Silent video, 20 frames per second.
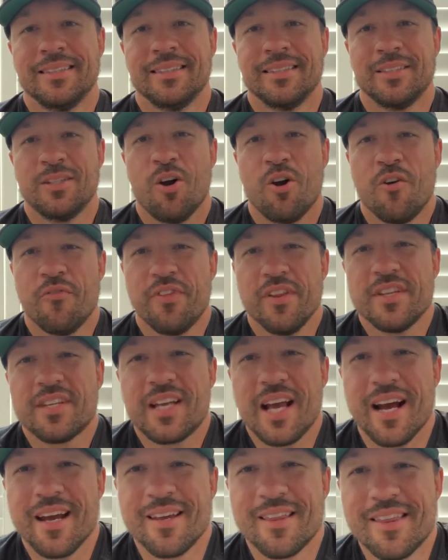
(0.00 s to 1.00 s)
So hopefully it's
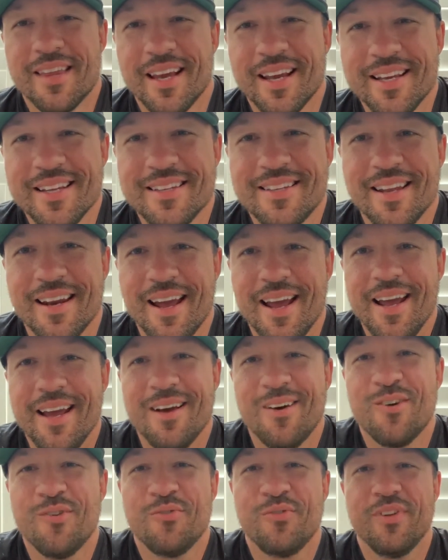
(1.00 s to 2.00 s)
got you thinking today.
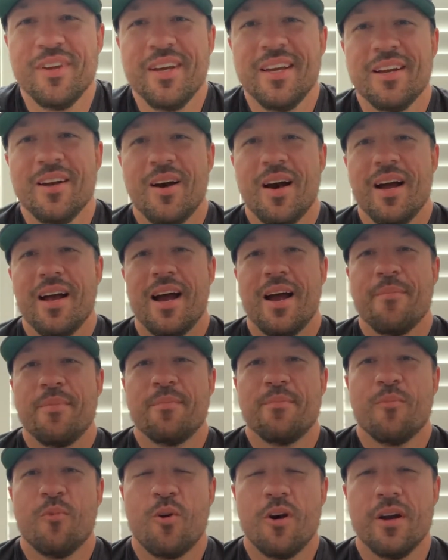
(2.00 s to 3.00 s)
Hopefully, I've
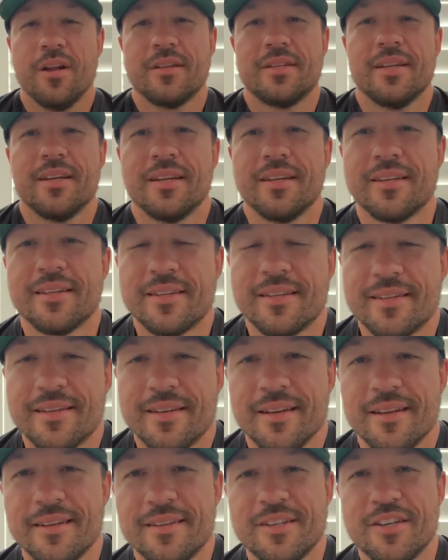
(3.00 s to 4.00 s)
been wanting to
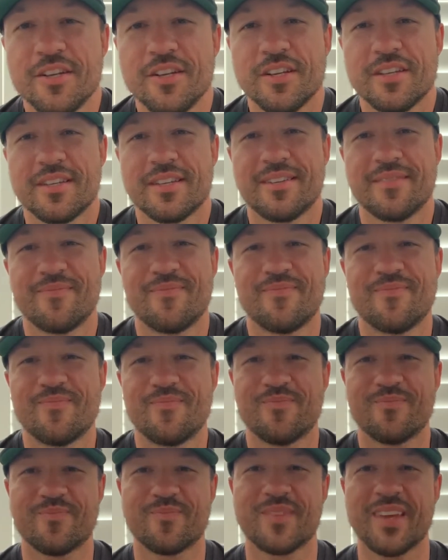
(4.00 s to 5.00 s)
just
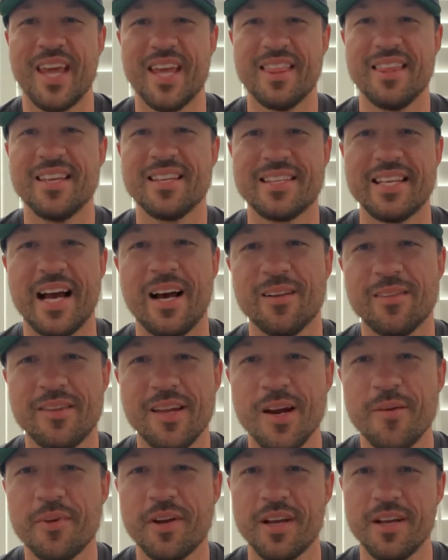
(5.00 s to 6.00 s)
get this out
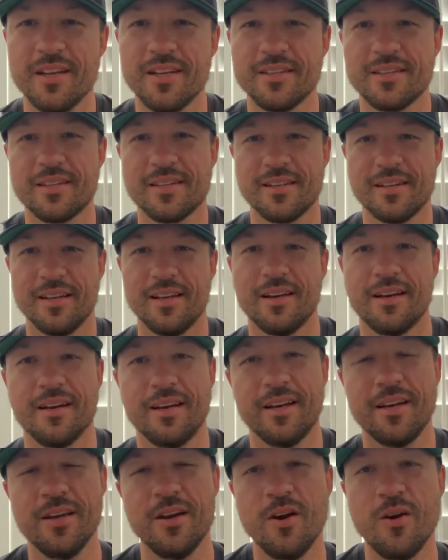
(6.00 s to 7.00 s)
there, because,
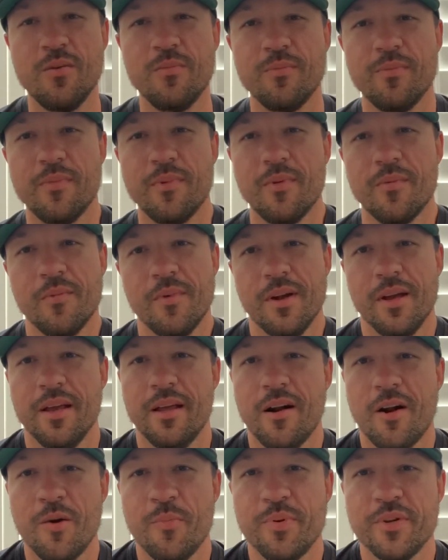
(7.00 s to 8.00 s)
in
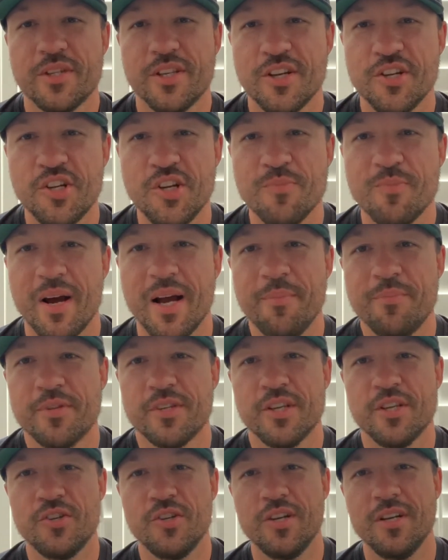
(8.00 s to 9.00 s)
our position, my
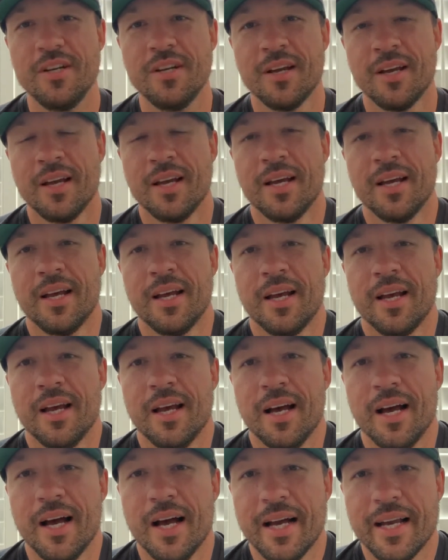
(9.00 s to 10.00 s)
position,
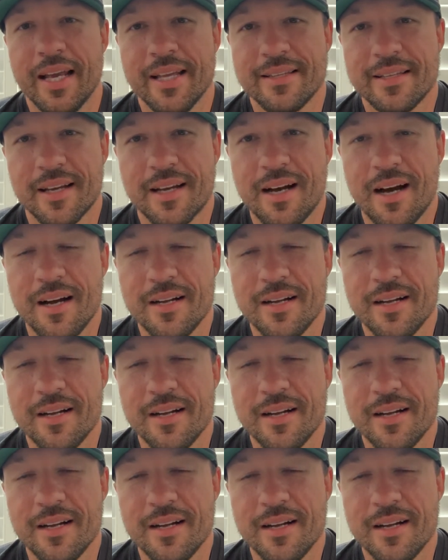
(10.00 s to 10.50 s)
I get to